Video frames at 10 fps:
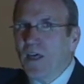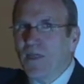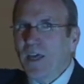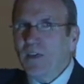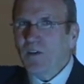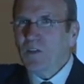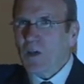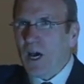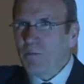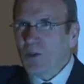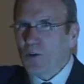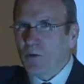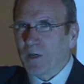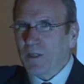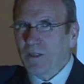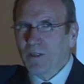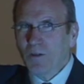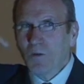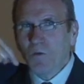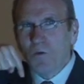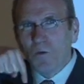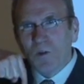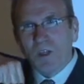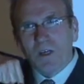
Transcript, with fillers: Think of it as a hypodermic with